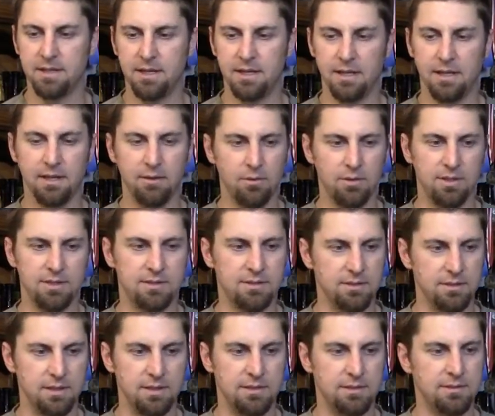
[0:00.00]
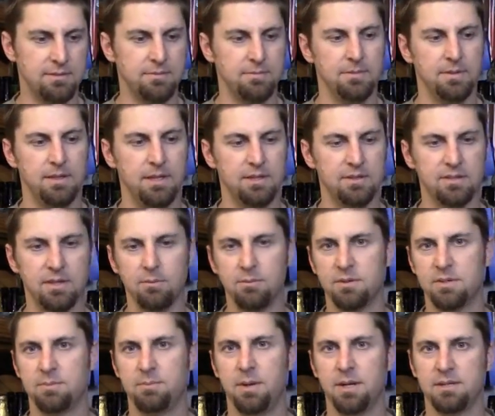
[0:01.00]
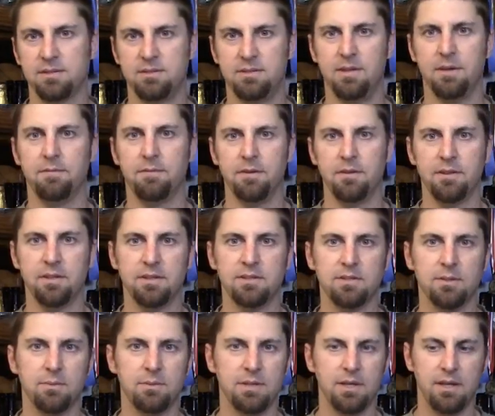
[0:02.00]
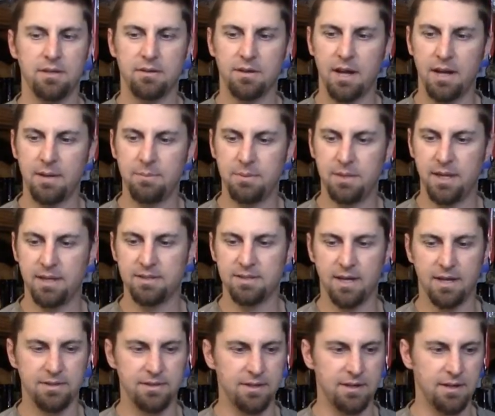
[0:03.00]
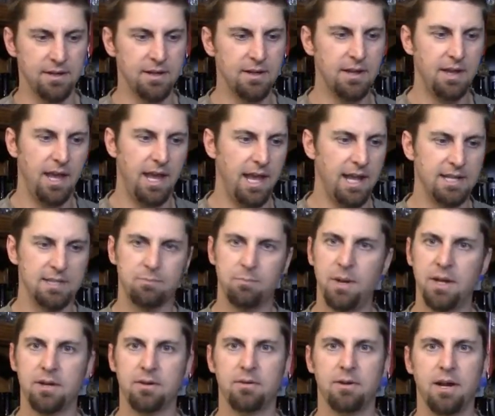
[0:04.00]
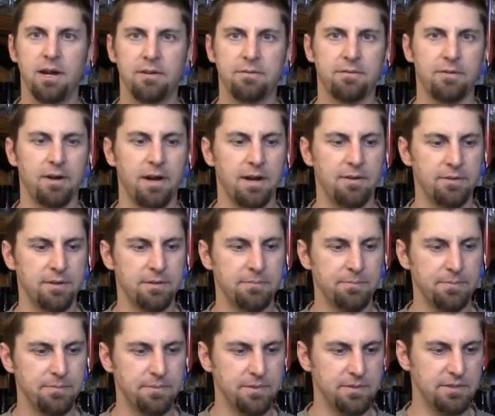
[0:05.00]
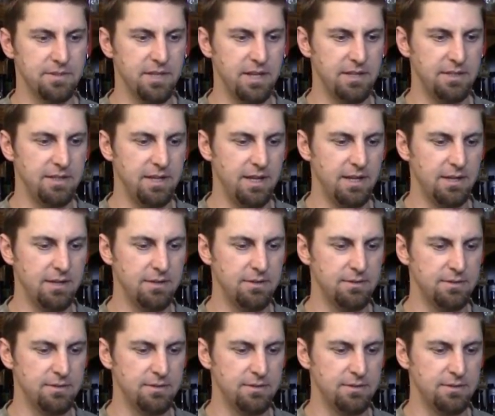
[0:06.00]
It's in some respects different than some of the other IPAs out there, and it's been around forever in San Diego.